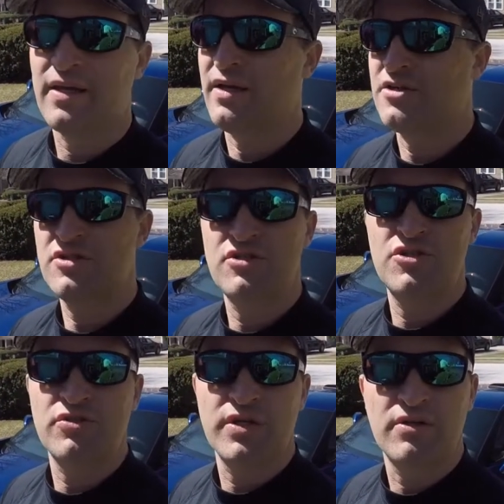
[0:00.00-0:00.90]
I just
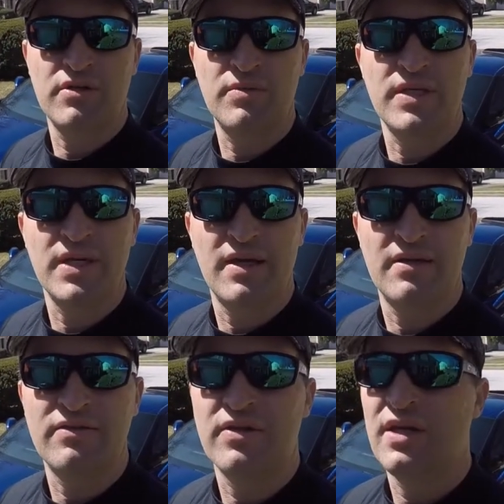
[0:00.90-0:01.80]
enjoy it on the
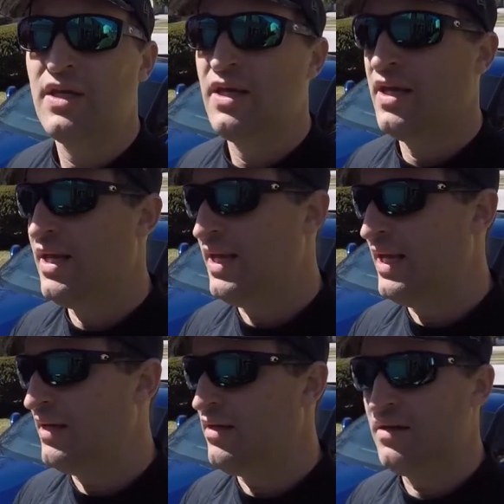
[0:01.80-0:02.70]
weekends,
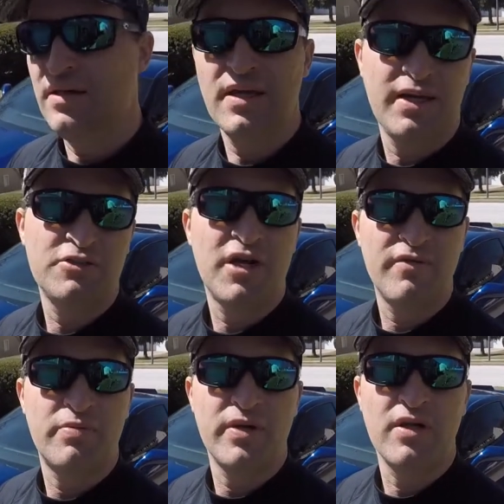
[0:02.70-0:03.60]
and uh, yeah, I drive
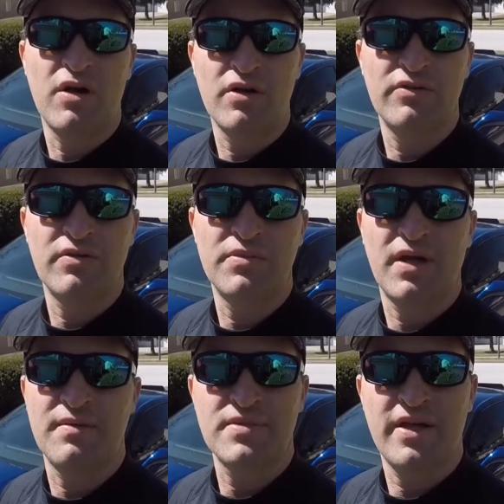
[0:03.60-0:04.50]
it pretty hard sometimes.